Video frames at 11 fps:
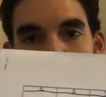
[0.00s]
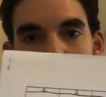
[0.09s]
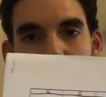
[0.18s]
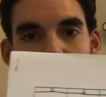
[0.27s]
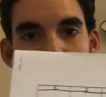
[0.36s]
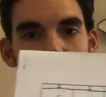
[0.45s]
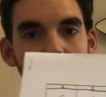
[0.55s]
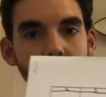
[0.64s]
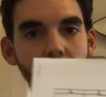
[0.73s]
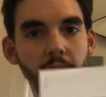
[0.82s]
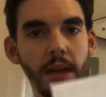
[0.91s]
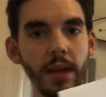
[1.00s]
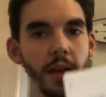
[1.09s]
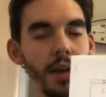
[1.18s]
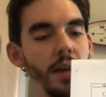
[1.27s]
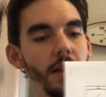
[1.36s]
to play
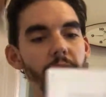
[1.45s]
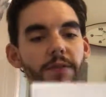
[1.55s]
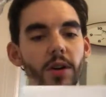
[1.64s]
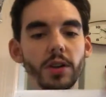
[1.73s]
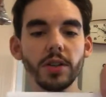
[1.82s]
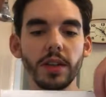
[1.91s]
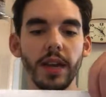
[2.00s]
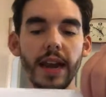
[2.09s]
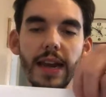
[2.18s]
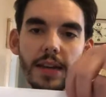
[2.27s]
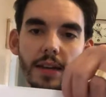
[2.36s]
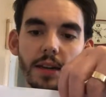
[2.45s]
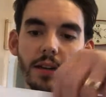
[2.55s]
the first 8